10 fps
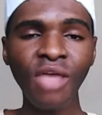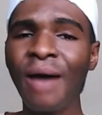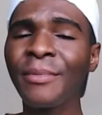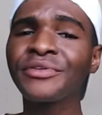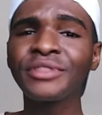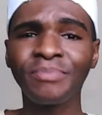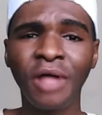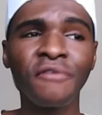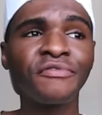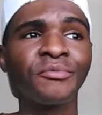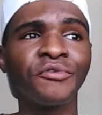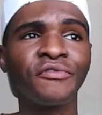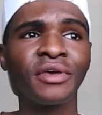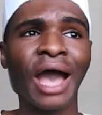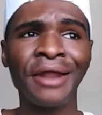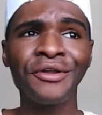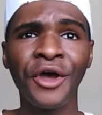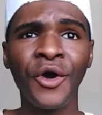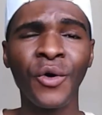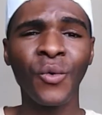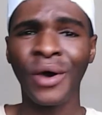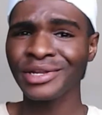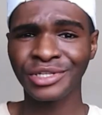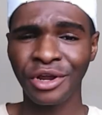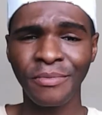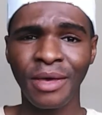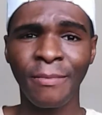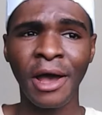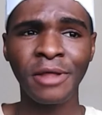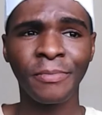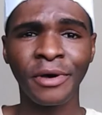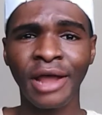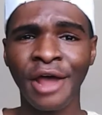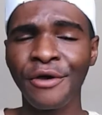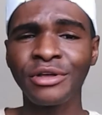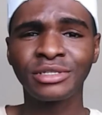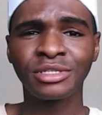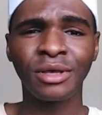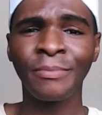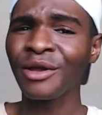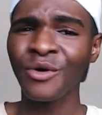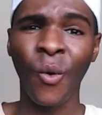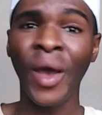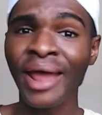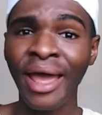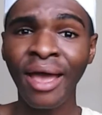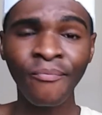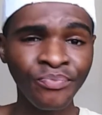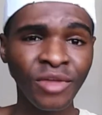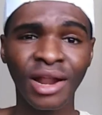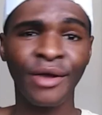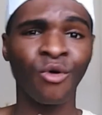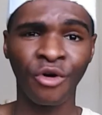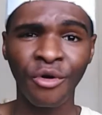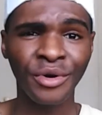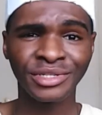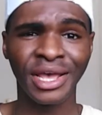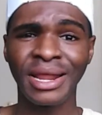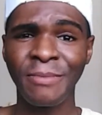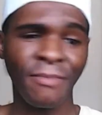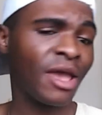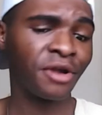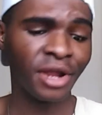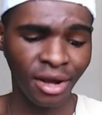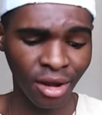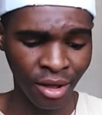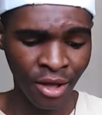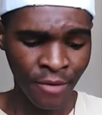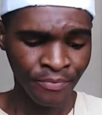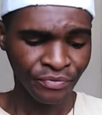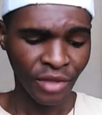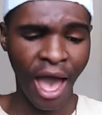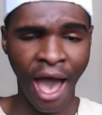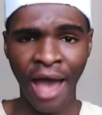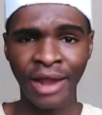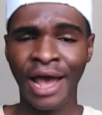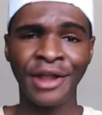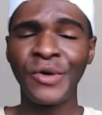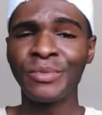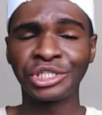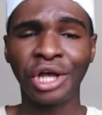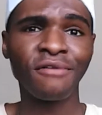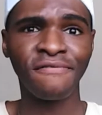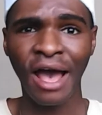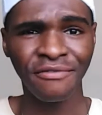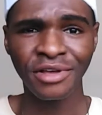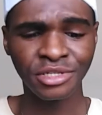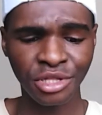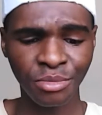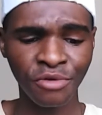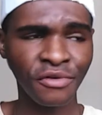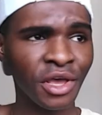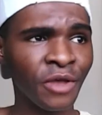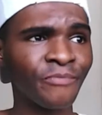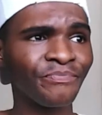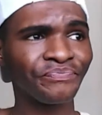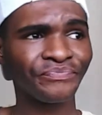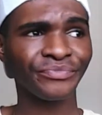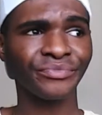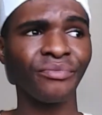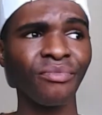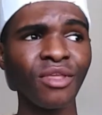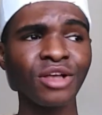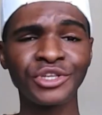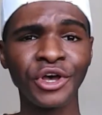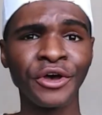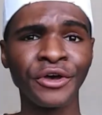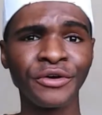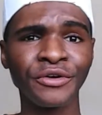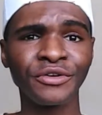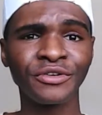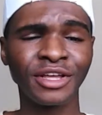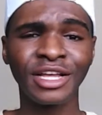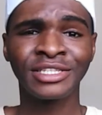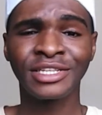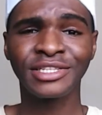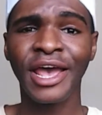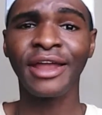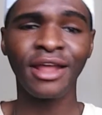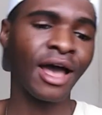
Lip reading: I think the plot of the movie, I don't know what it's gonna be about, but I know it's about a wedding. Like Aurora is getting married, and I know Michelle Pfeiffer is in the movie. So it's insane.